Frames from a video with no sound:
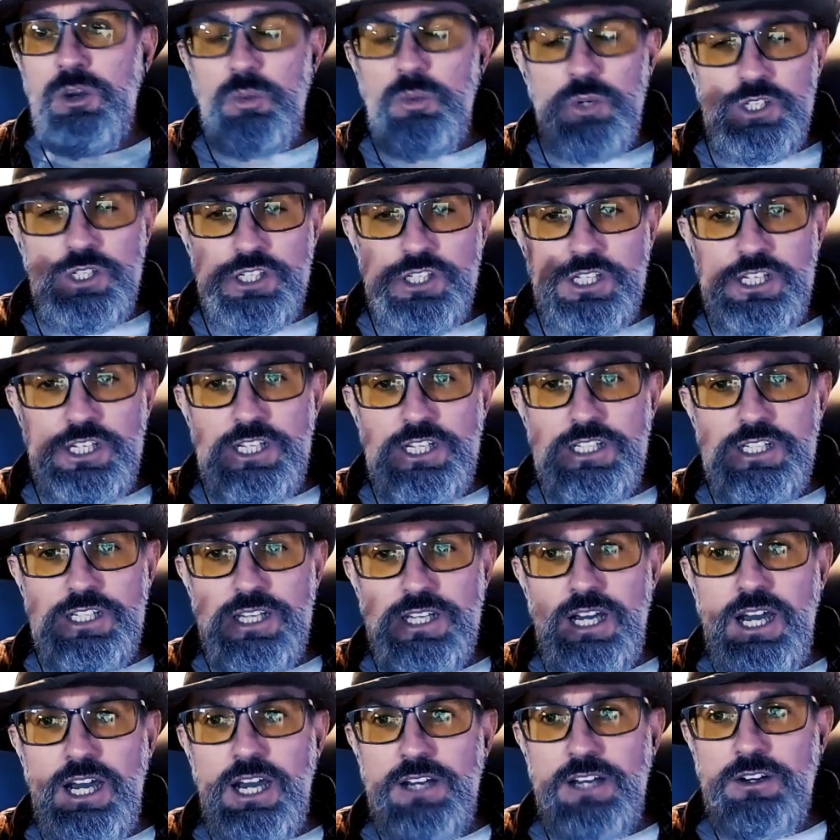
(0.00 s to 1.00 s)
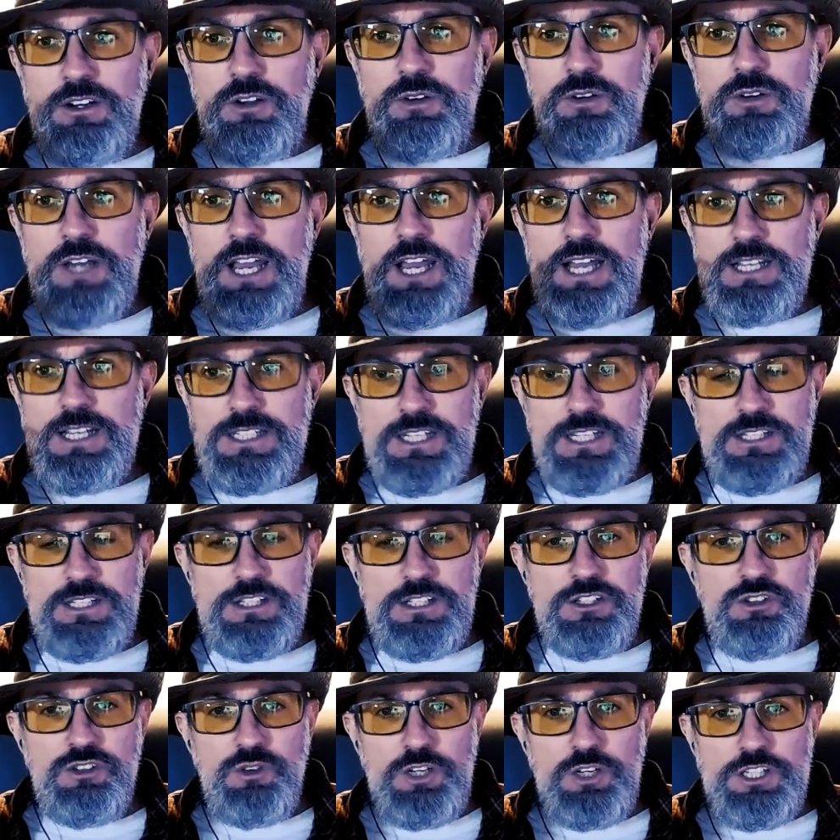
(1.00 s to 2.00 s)
which is known as
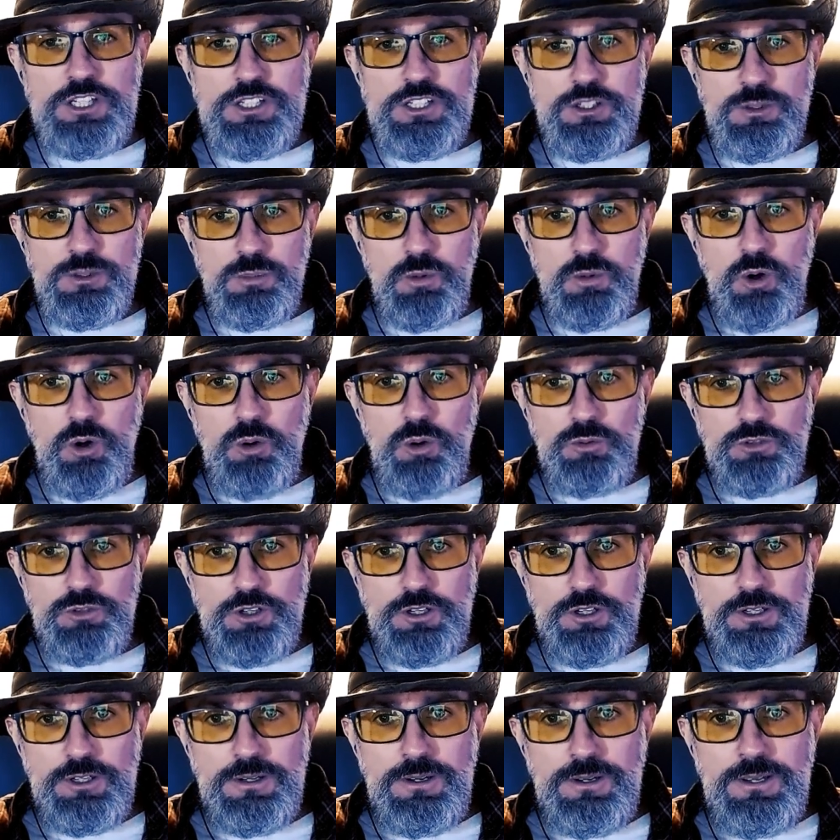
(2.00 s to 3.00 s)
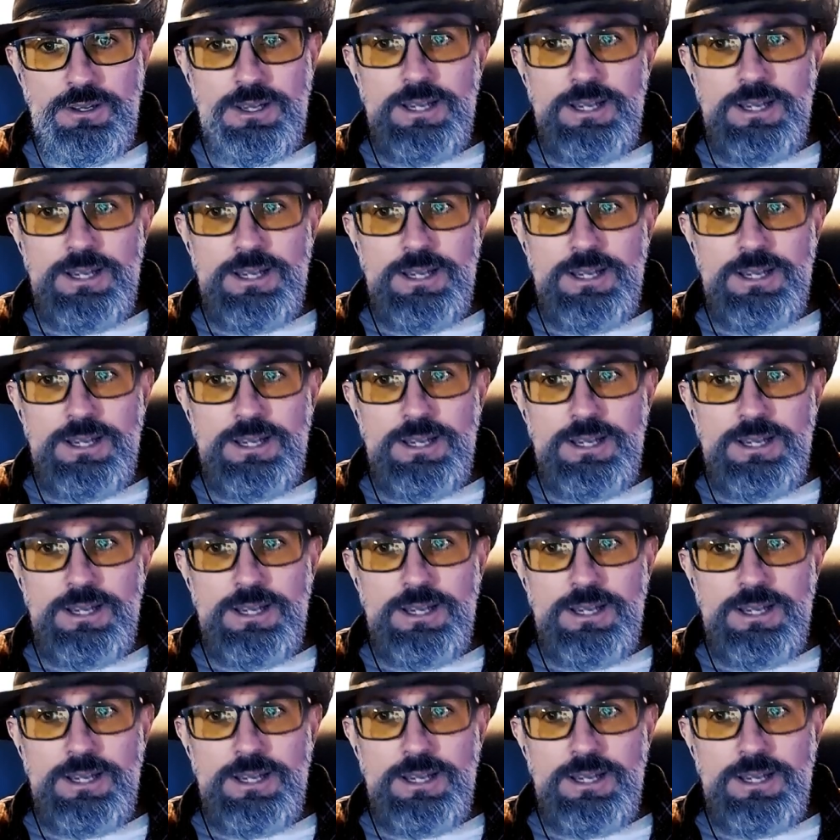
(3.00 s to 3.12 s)
the Straits of Gibraltar.